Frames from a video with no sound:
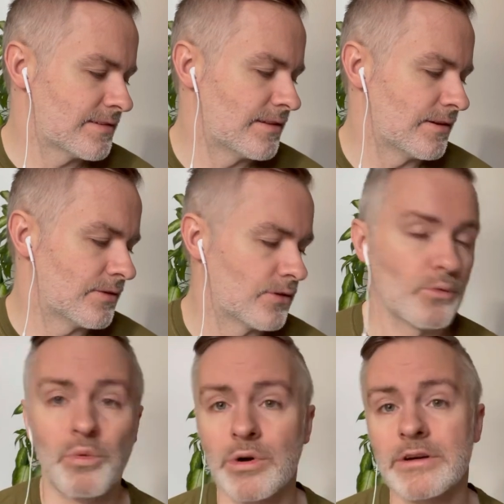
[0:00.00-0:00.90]
the
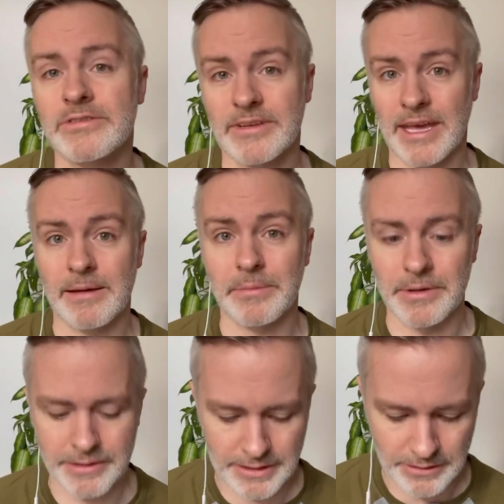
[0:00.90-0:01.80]
worst
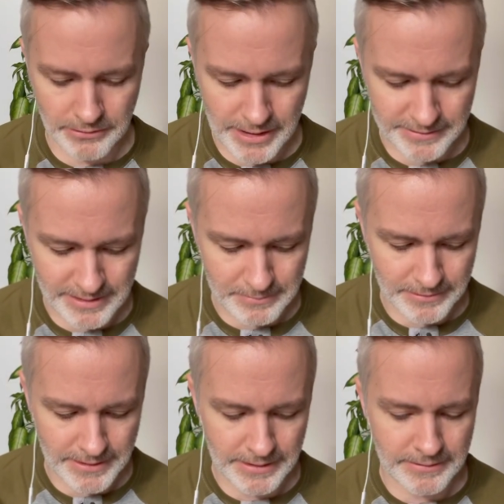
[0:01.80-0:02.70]
gamble in the grand scheme of
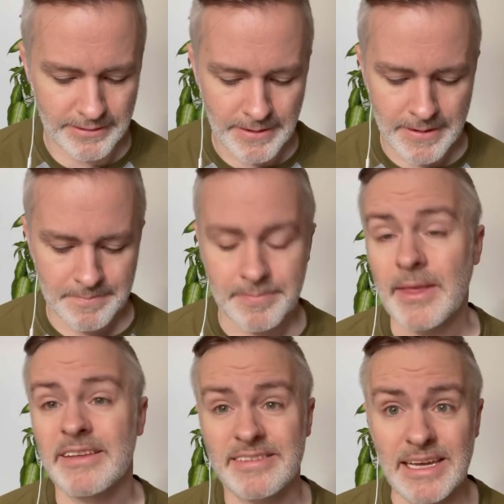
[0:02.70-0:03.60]
things.
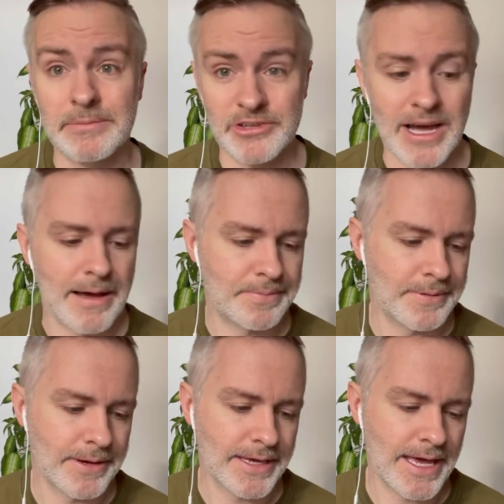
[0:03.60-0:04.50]
Same shop.
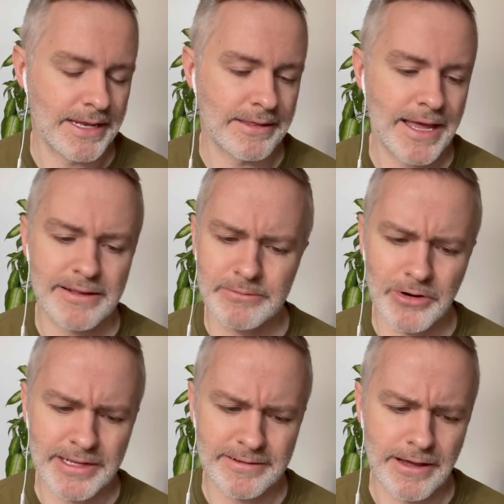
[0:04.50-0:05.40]
Again, they had some
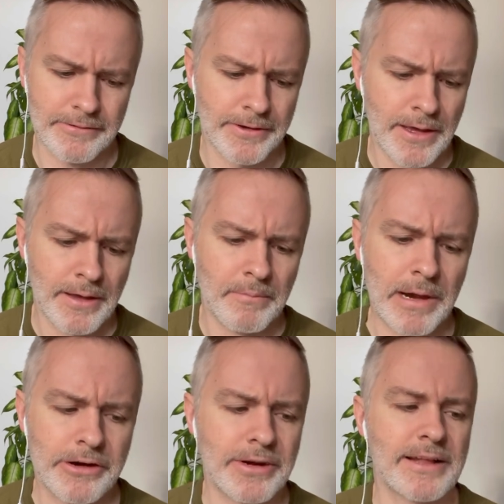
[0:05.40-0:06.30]
great stuff.
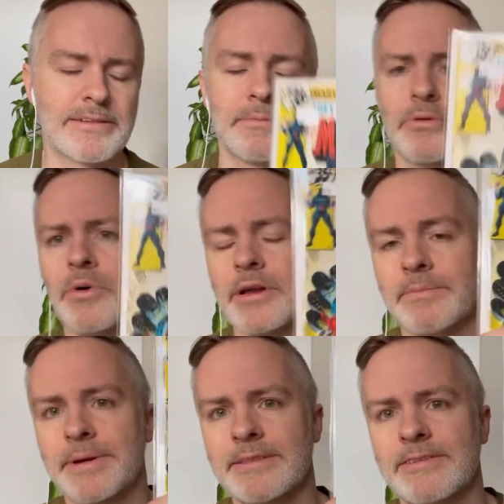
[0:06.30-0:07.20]
Micronauts number 1.
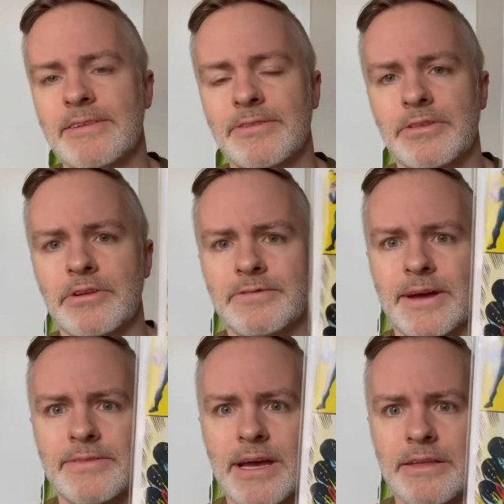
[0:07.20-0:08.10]
Picked this up for
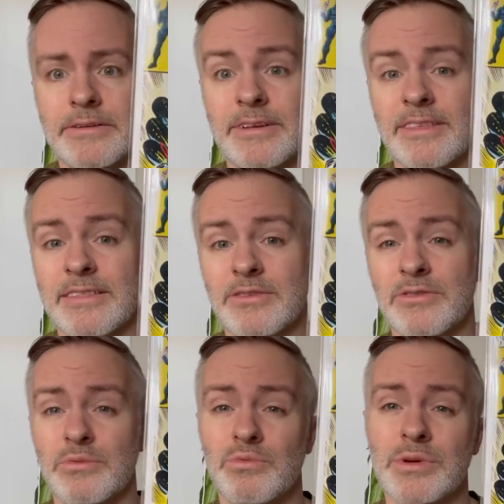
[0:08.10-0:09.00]
$35. I thought this was
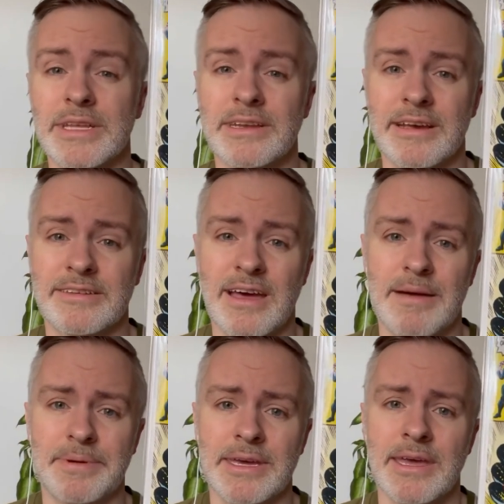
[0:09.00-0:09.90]
a really nice
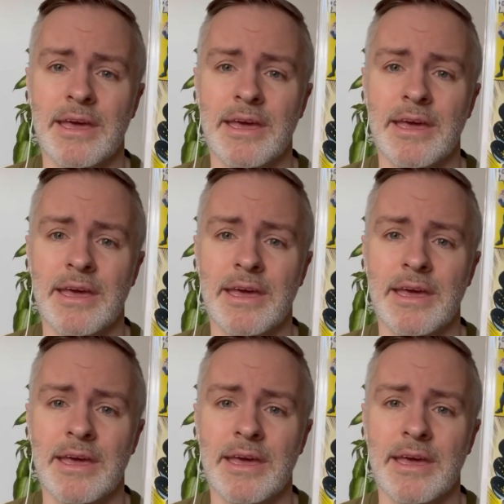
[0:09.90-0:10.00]
copy.